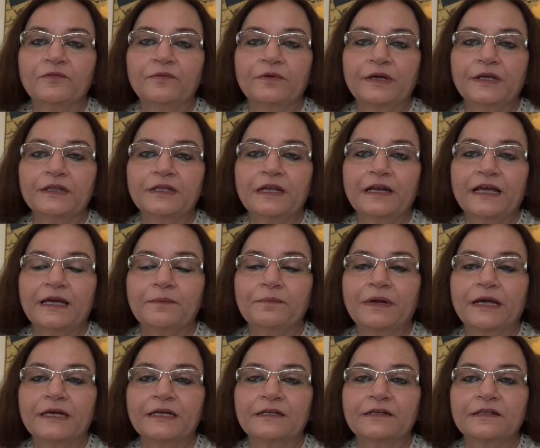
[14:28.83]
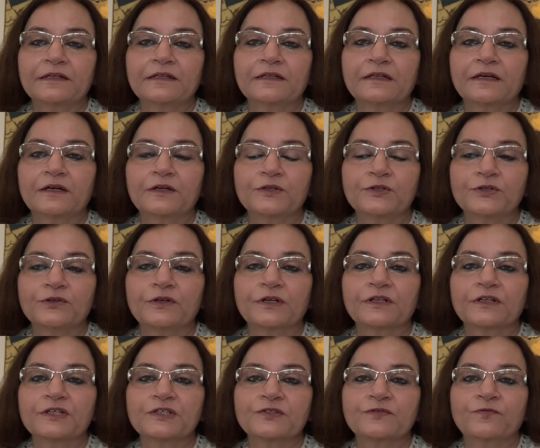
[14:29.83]
in the limelight
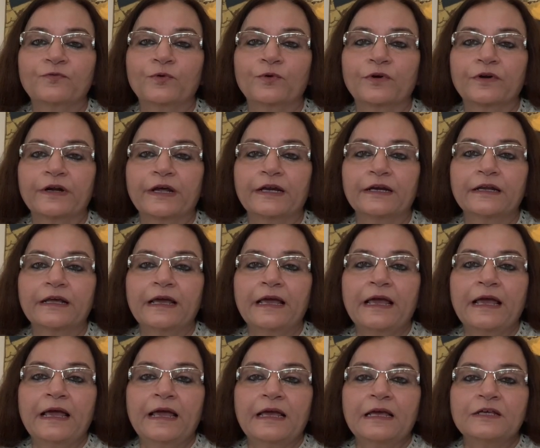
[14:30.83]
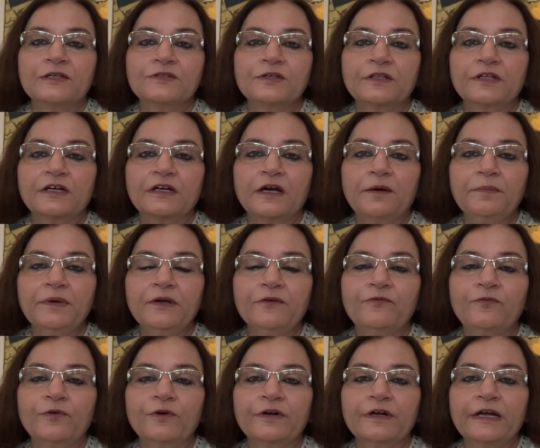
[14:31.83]
during this fortnight. So the coming
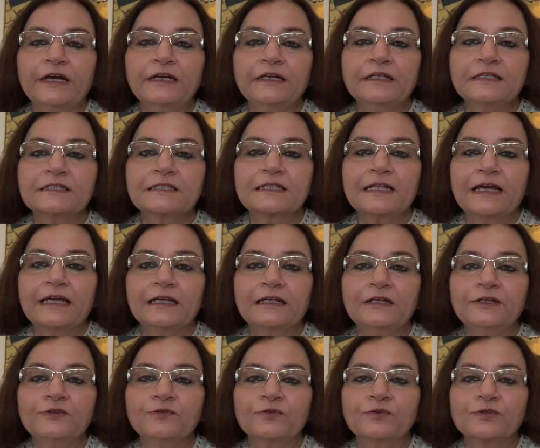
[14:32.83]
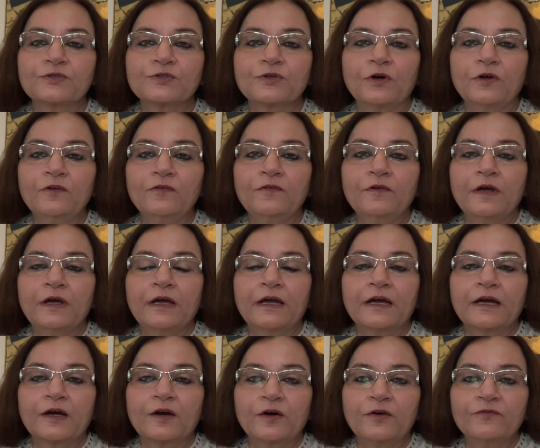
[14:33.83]
fortnight is likely to resolve
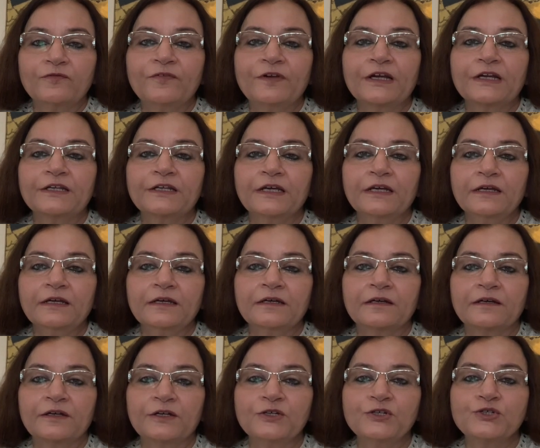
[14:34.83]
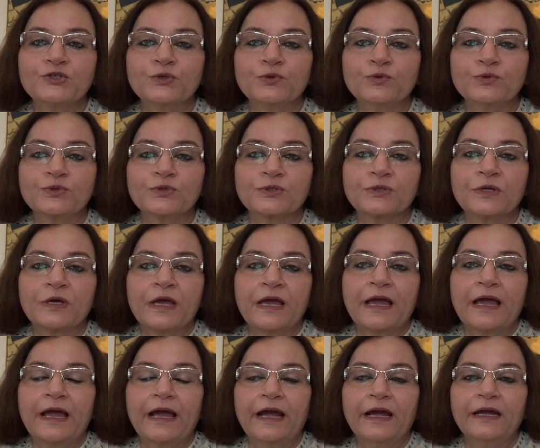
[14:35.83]
conflicting issues,
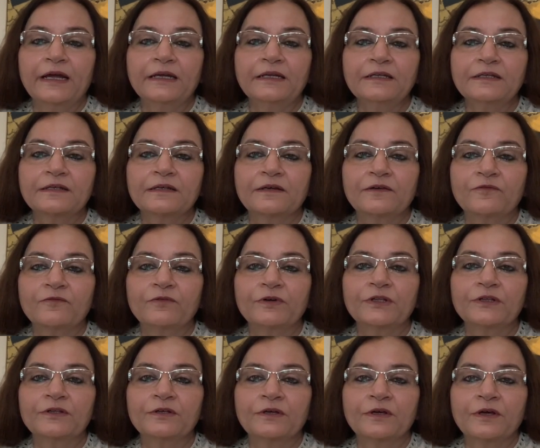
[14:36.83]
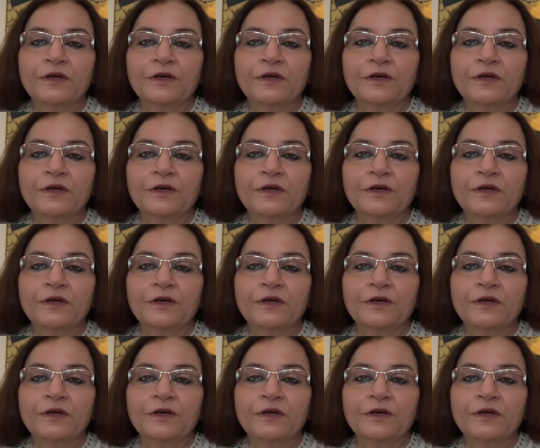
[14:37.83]
and with